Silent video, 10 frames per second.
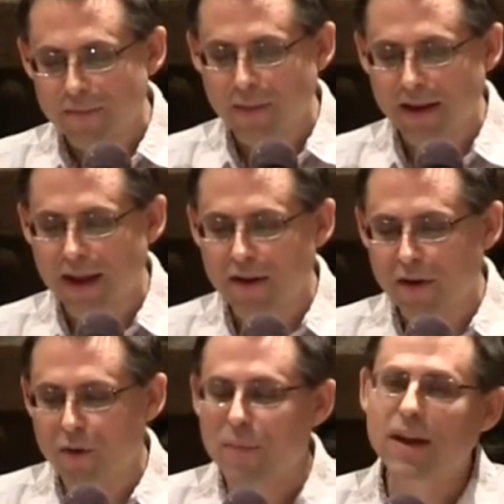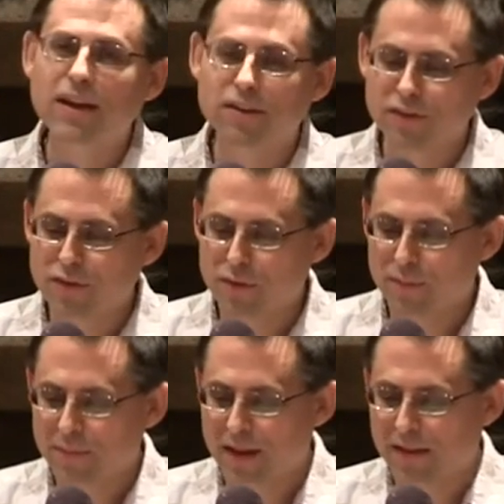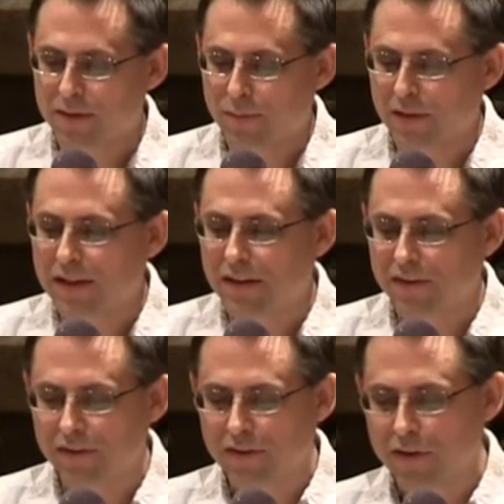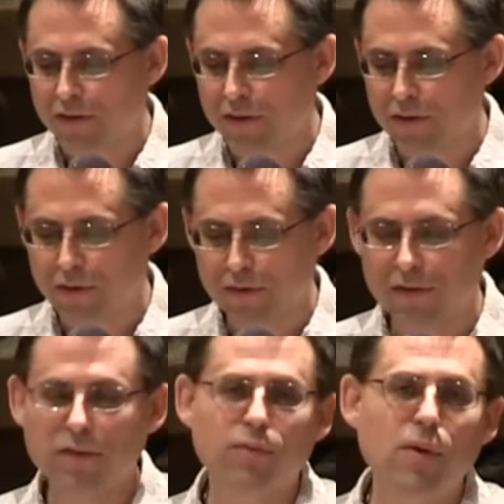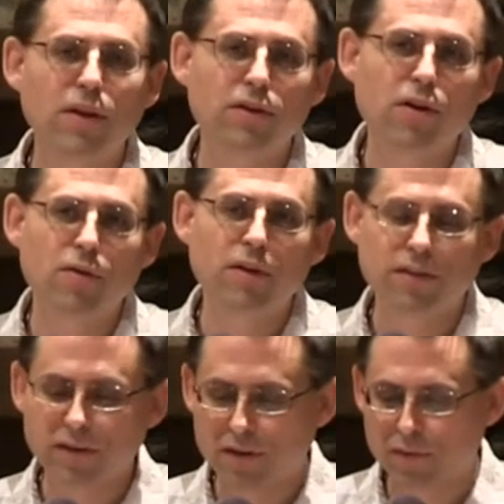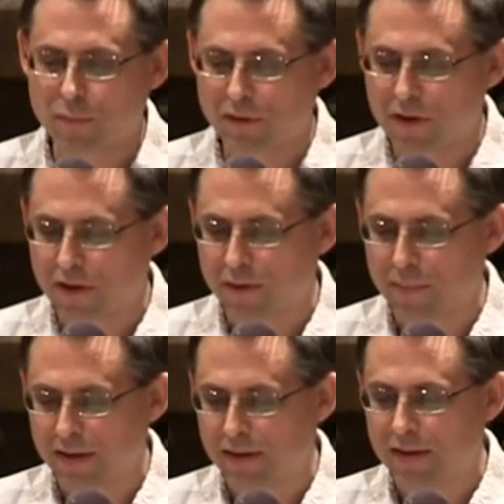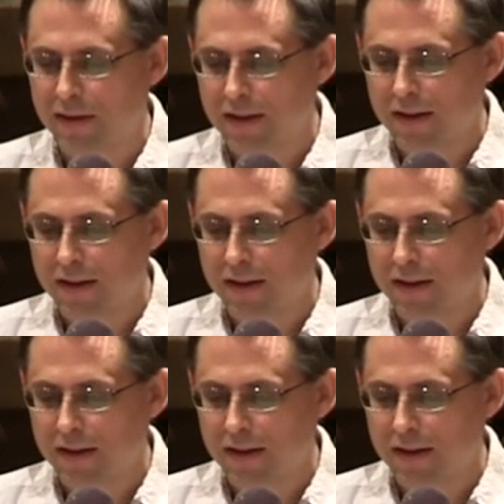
By now, I hope I can assume that the relentless assault on the Earth is as well known as it is well documented.